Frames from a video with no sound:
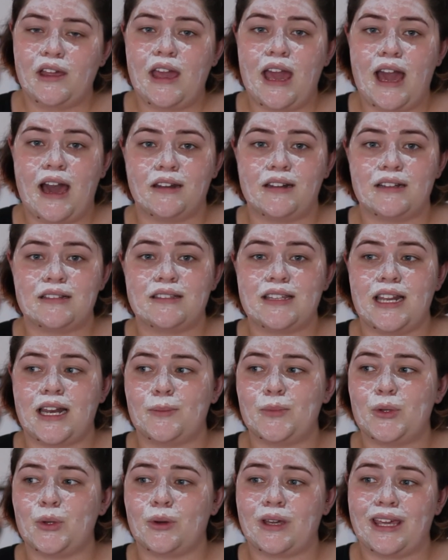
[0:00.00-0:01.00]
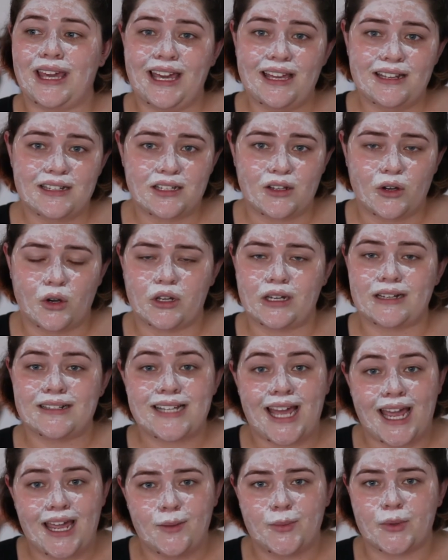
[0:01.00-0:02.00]
how to set up your kit on a
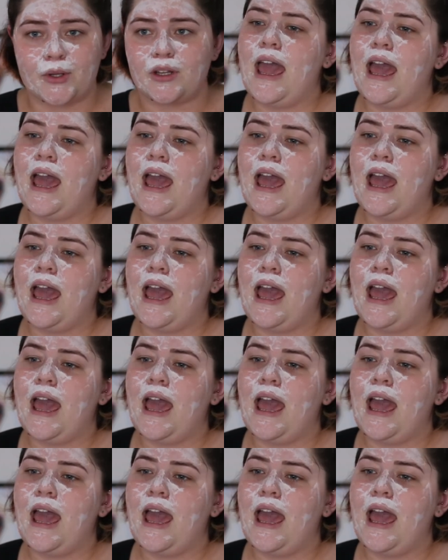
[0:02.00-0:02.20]
table,